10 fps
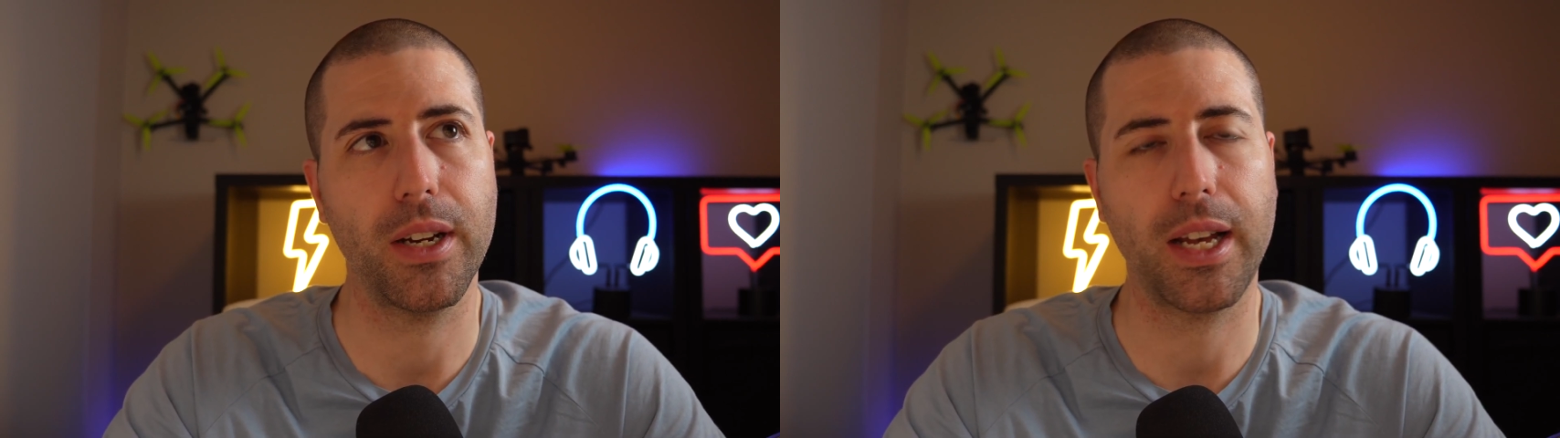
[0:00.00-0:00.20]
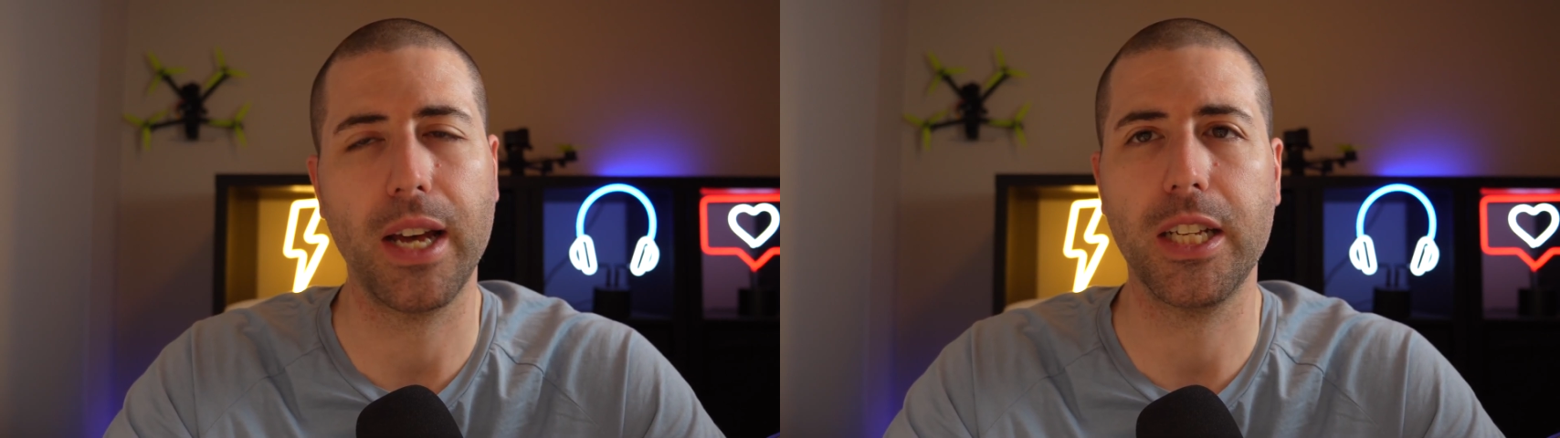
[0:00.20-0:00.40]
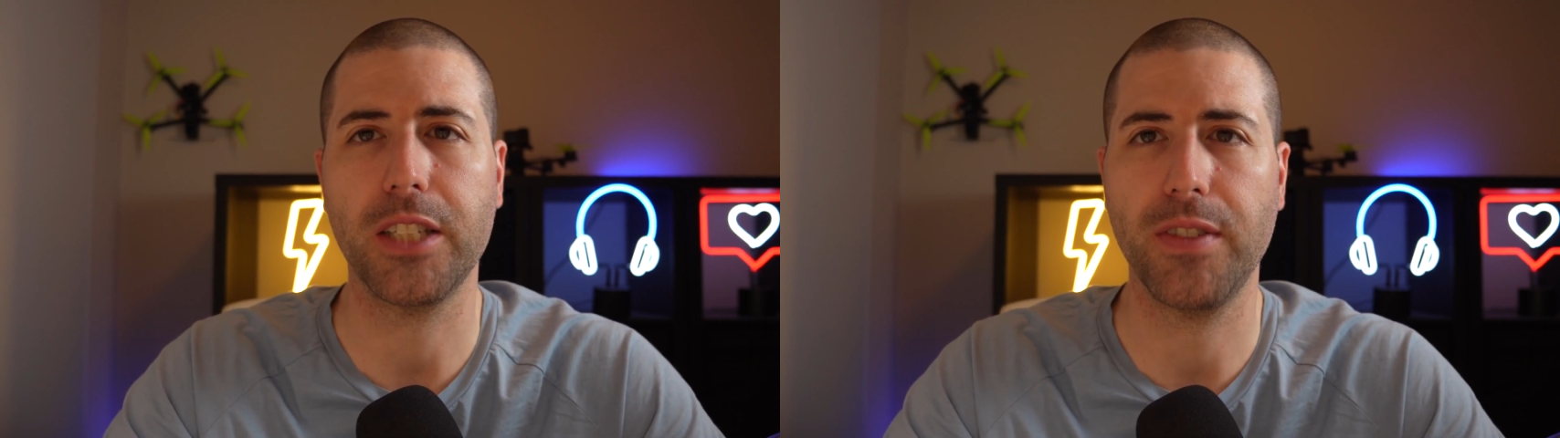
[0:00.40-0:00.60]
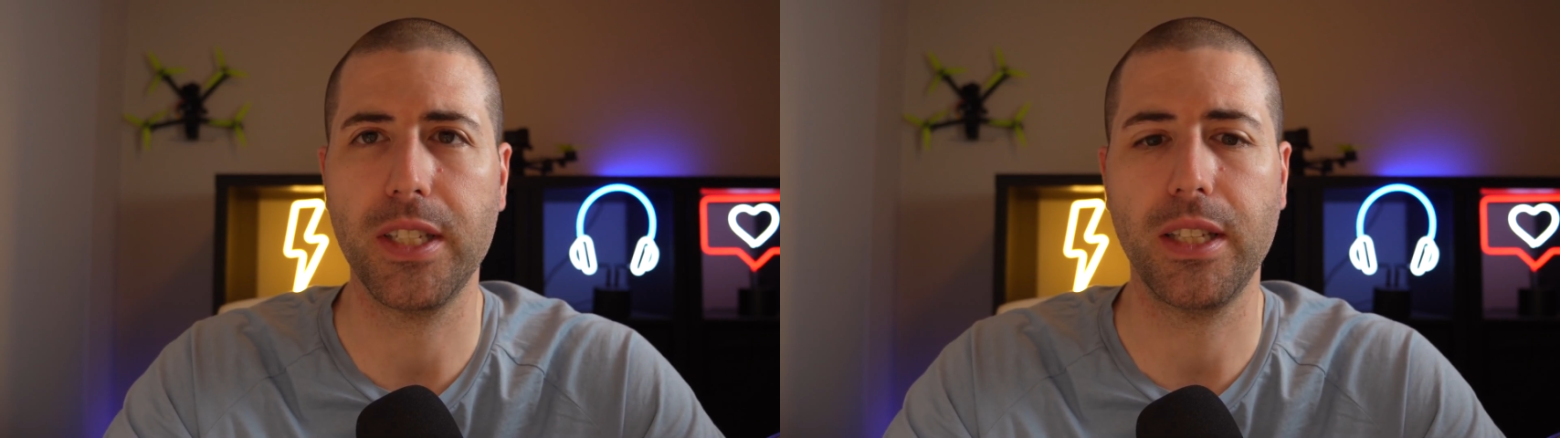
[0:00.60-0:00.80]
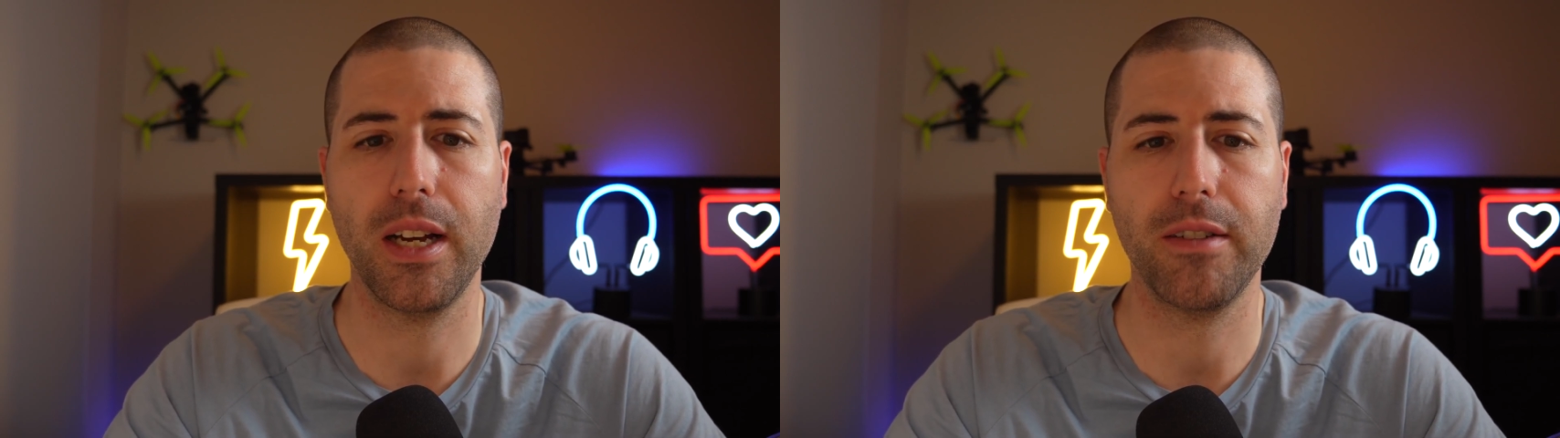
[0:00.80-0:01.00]
Cadix
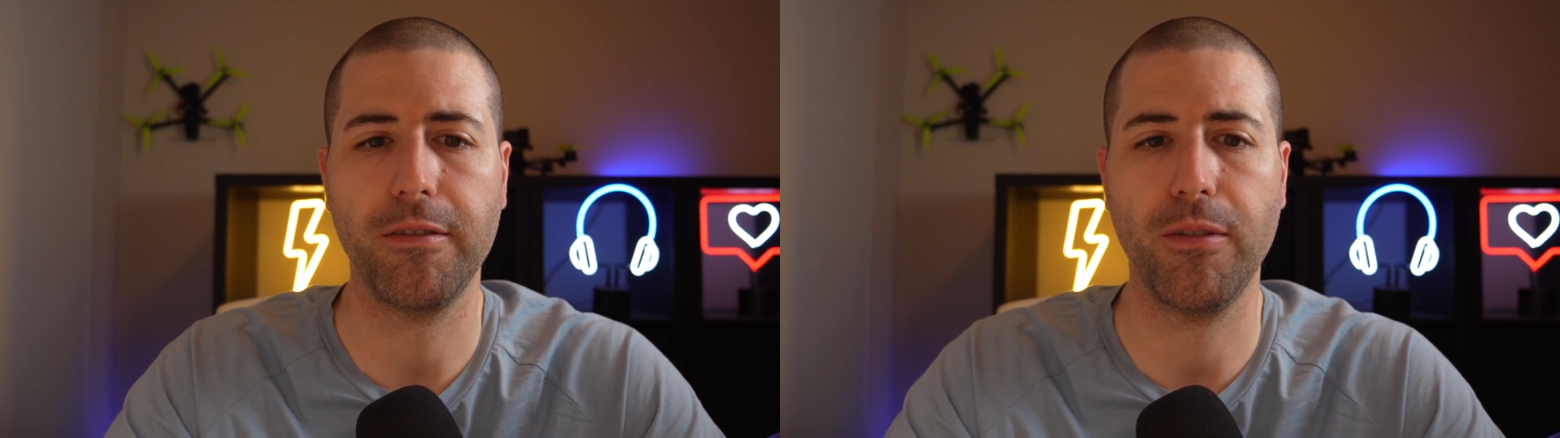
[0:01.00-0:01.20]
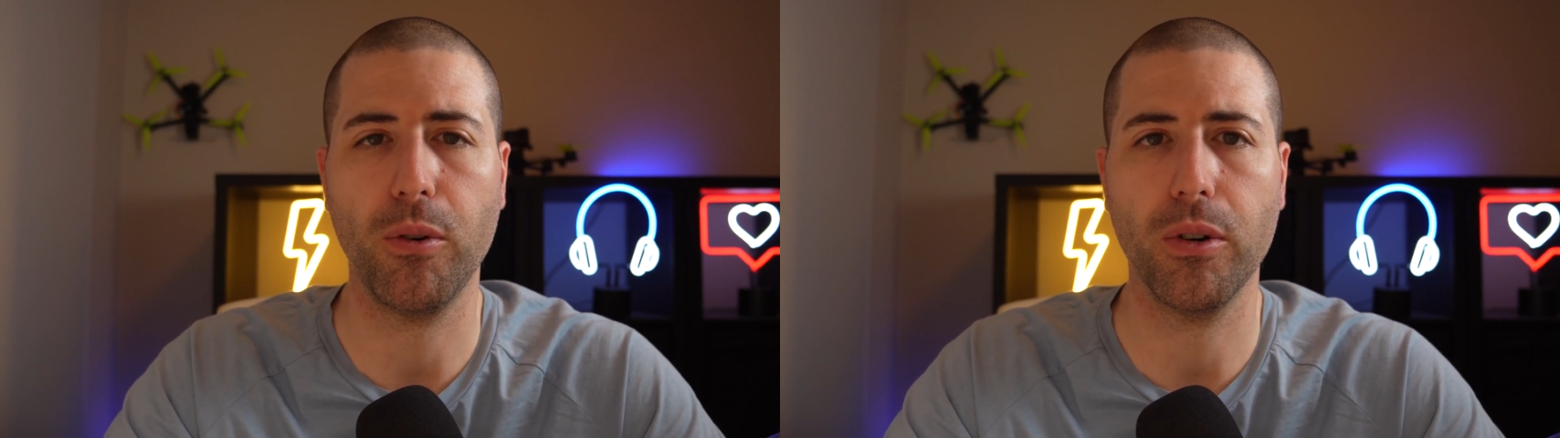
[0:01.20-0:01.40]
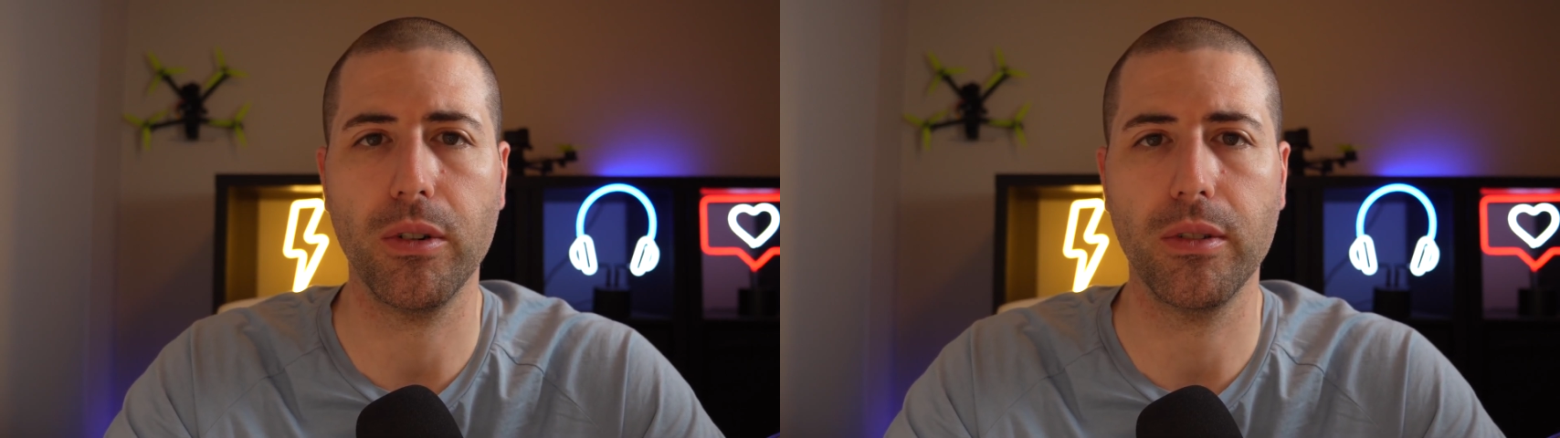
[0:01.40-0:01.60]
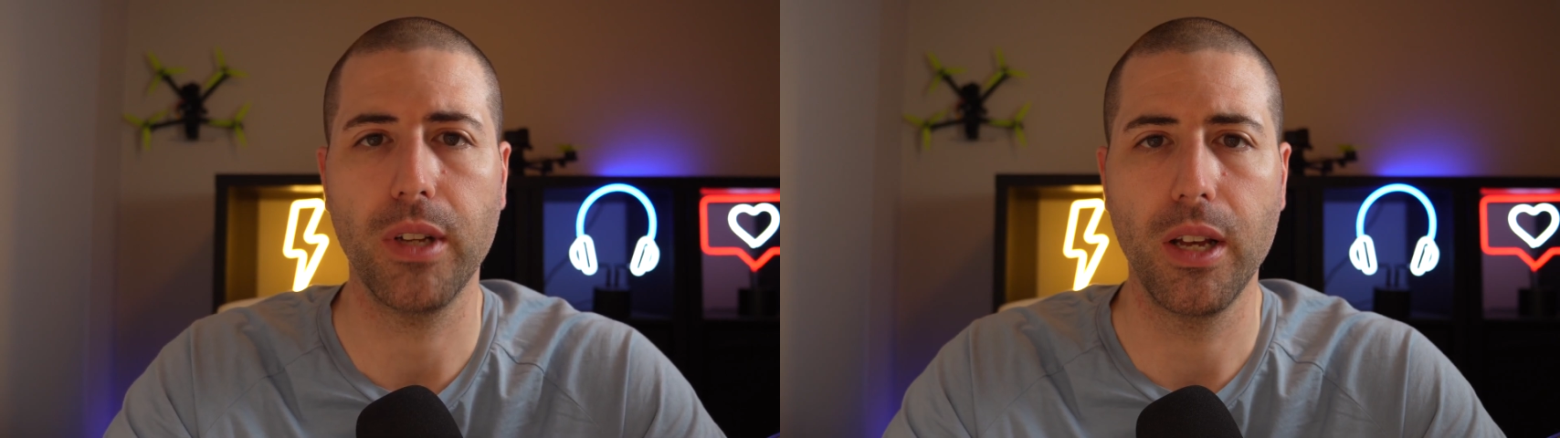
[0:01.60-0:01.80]
Vista for